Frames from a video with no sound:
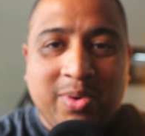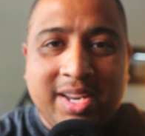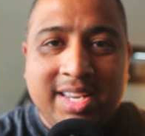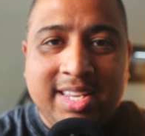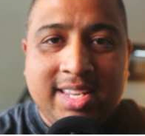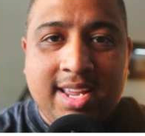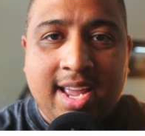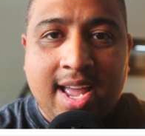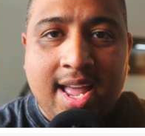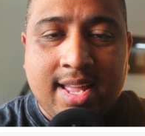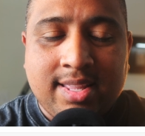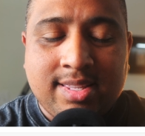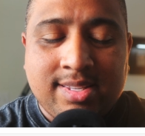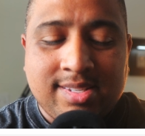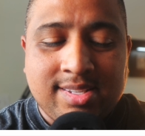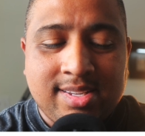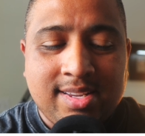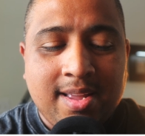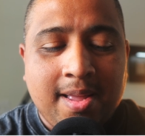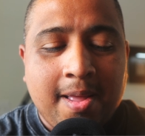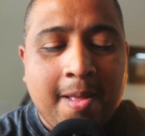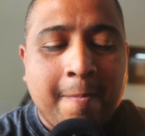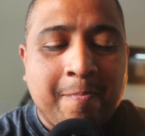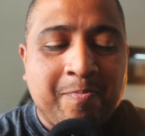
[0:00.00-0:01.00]
one yet.
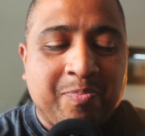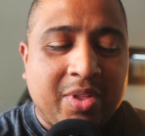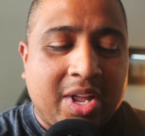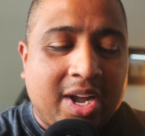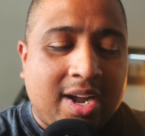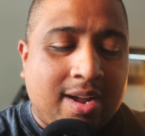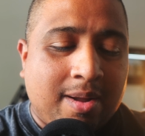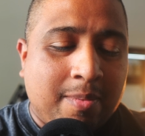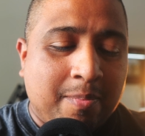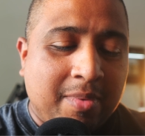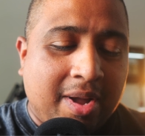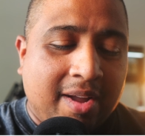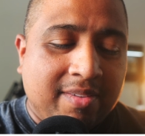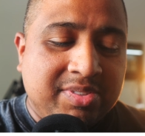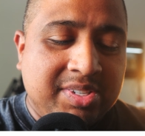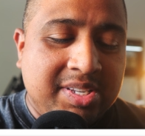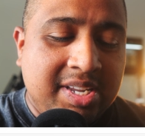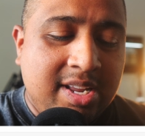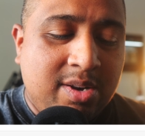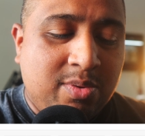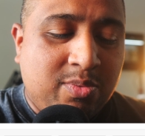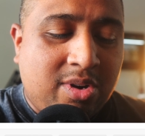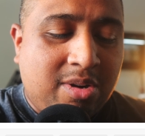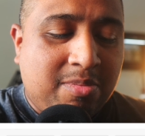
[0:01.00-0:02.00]
I've
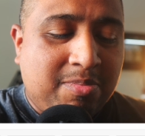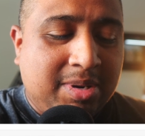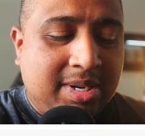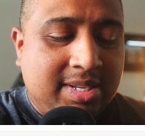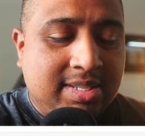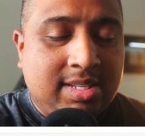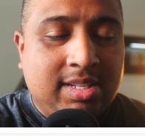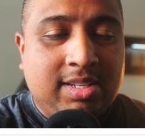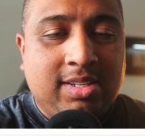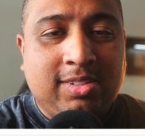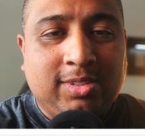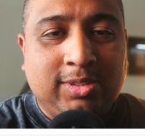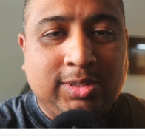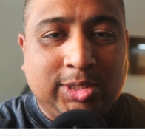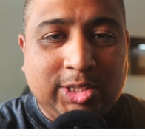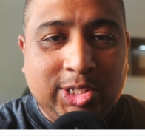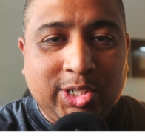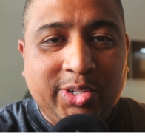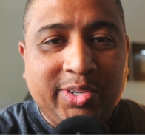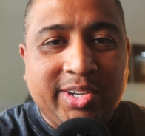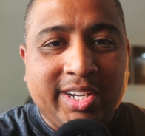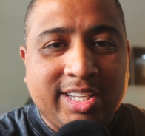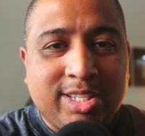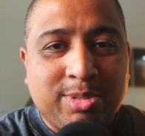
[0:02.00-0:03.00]
seen one, but it's a little
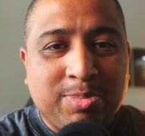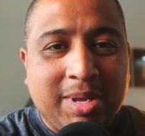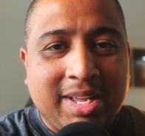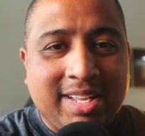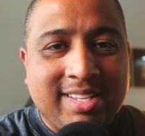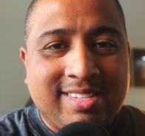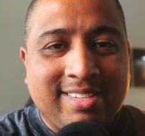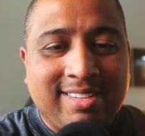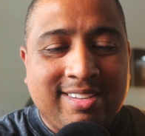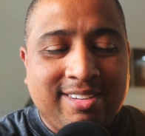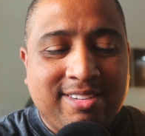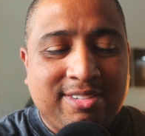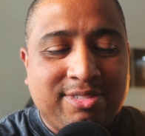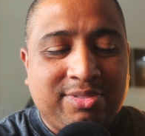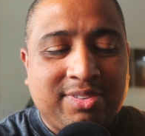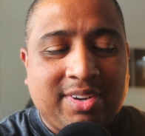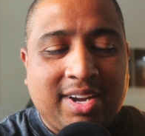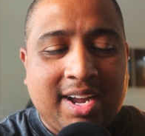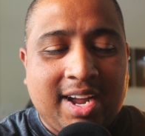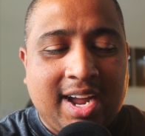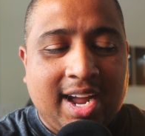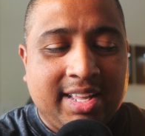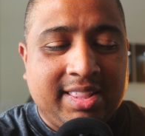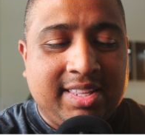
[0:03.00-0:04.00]
too expensive.
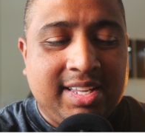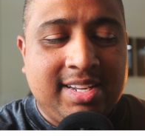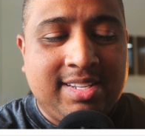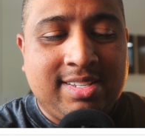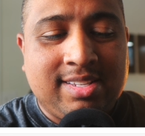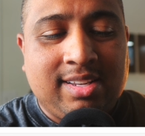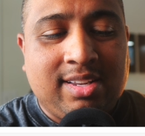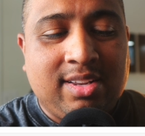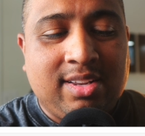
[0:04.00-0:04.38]
I think it's a